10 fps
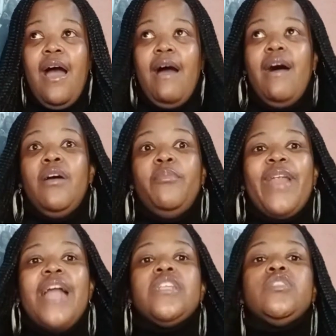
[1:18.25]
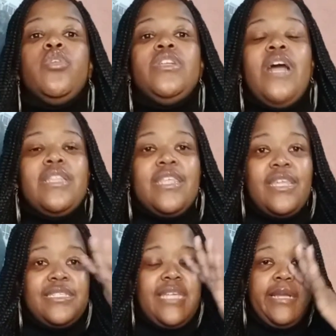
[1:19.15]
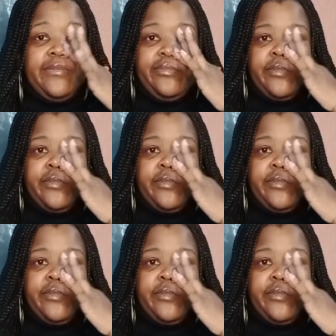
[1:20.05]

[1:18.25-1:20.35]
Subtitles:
But I just wrote down the things that